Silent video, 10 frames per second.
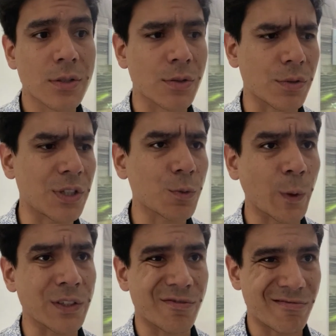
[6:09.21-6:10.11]
So this
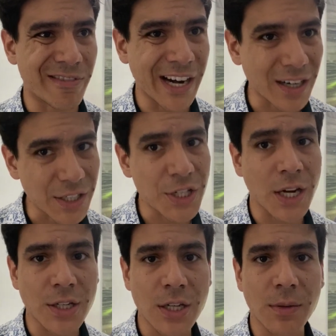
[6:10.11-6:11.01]
was rarely
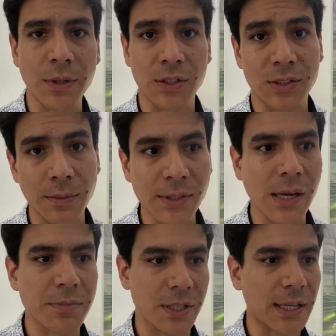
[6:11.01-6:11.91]
changing, but
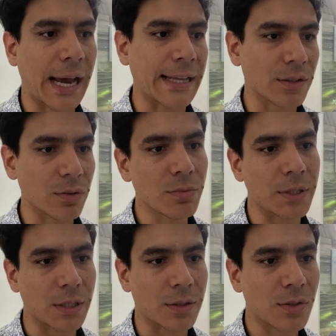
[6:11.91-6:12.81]
sometimes it had to
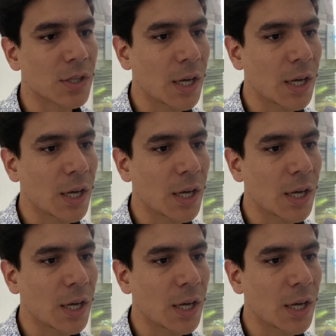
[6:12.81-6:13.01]
because